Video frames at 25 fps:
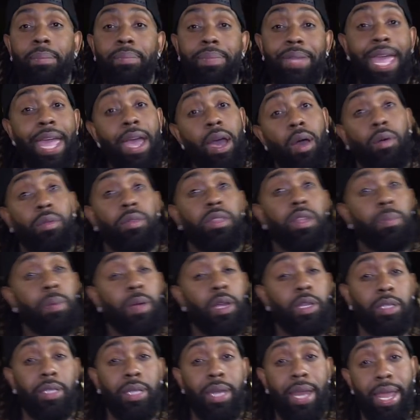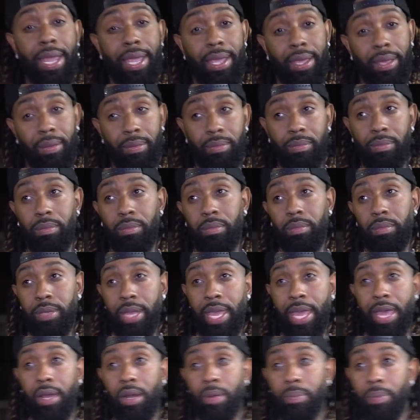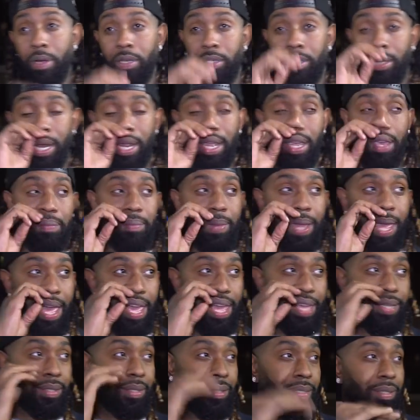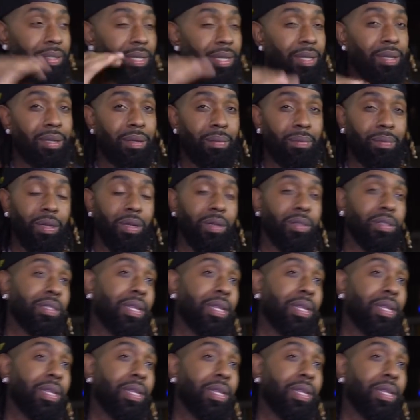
right. now. The person I am now. The person I am now has ascended, bro.